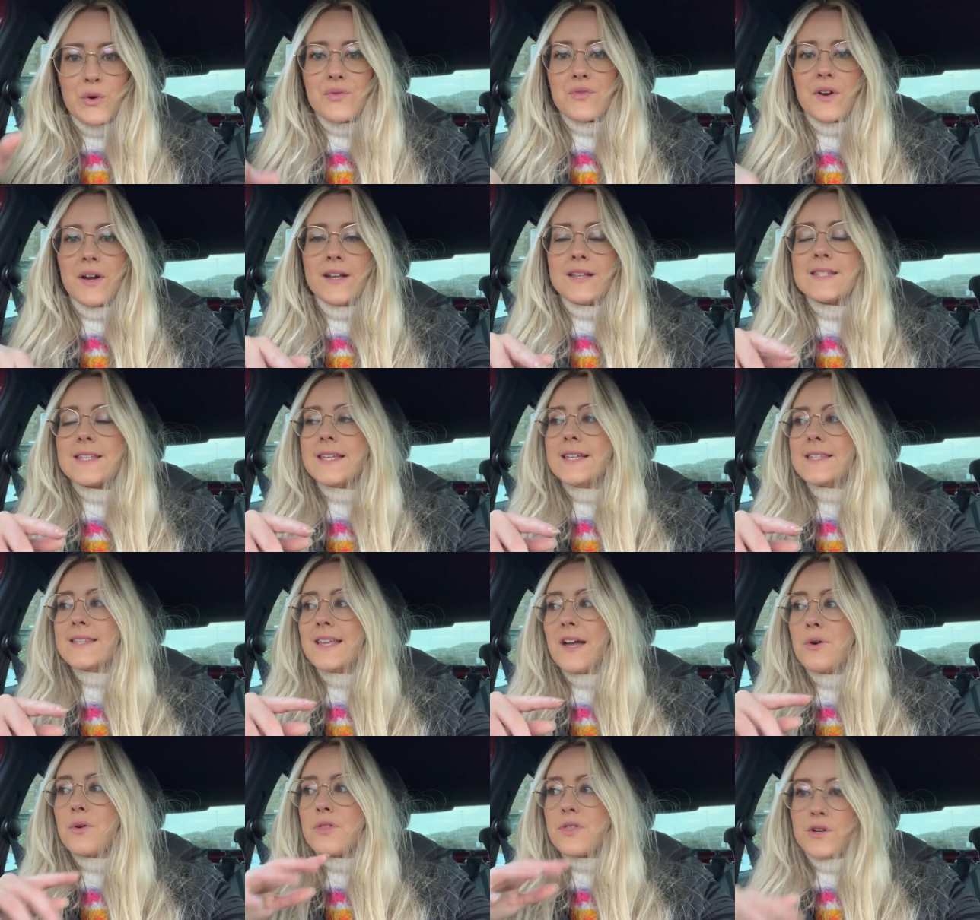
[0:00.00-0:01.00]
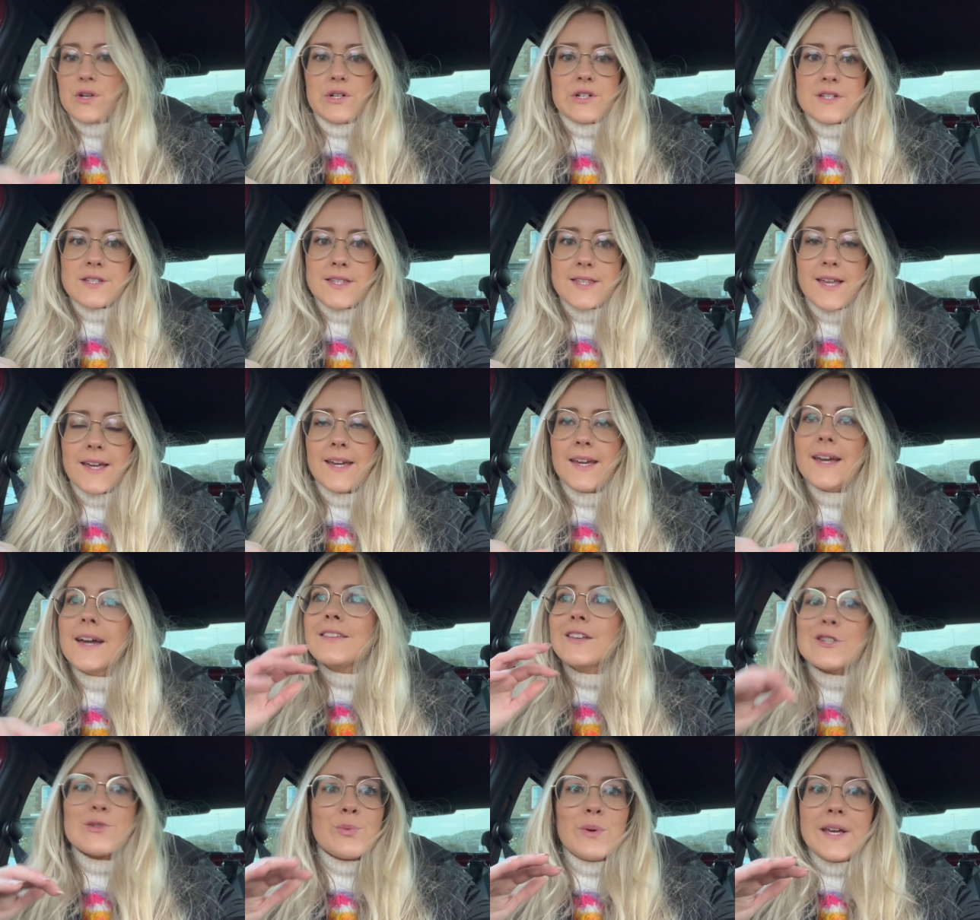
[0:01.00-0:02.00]
friends, it is now Thursday.
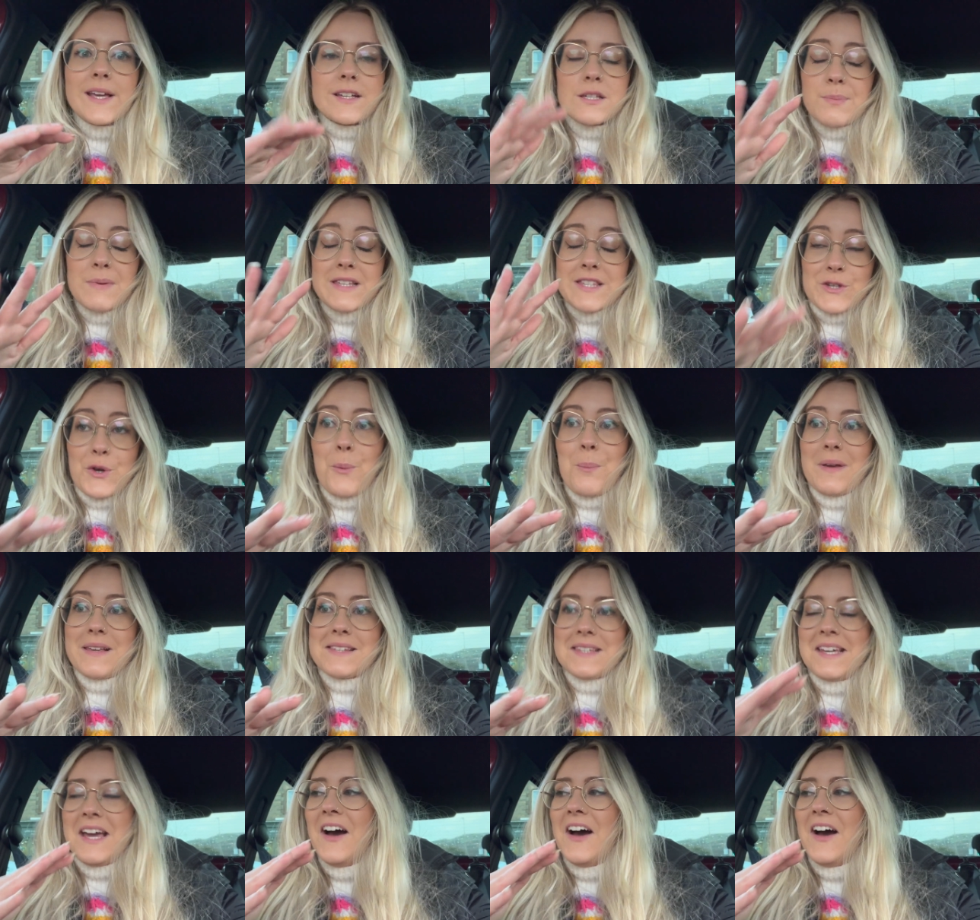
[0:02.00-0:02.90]
This week has been so busy,